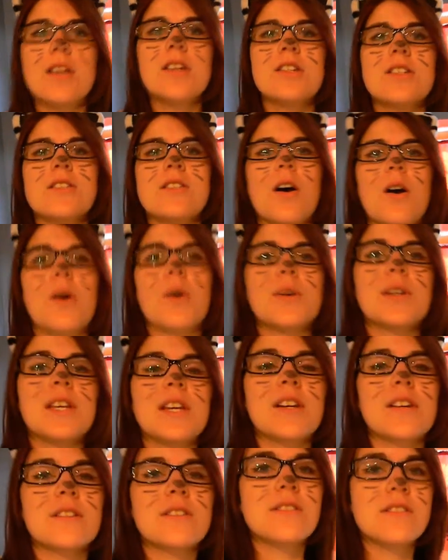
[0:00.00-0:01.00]
So
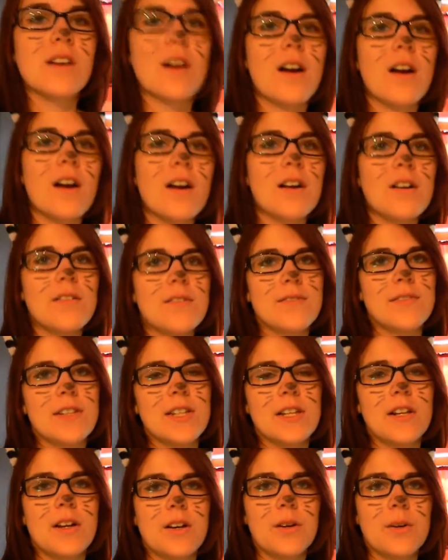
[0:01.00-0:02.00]
here's our
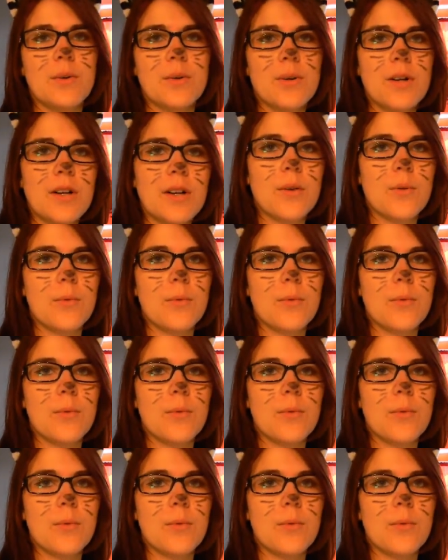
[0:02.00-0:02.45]
video.